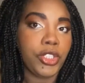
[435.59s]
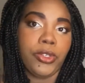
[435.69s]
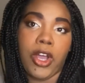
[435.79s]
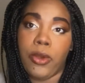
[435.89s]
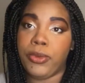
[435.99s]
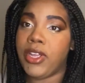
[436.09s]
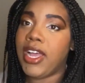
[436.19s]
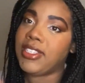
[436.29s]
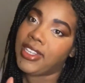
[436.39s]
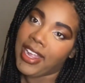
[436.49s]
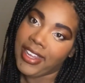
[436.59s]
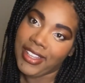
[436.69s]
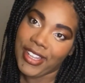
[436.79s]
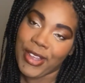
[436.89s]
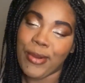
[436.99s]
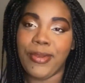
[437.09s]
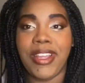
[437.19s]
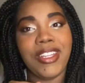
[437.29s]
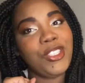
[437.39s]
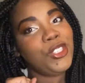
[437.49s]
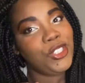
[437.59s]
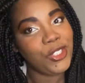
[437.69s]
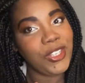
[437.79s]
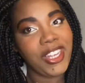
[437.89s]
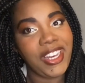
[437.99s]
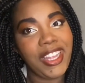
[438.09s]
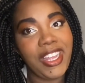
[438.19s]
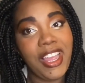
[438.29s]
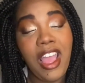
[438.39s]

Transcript: I hope you guys liked it. Hope you guys enjoyed it.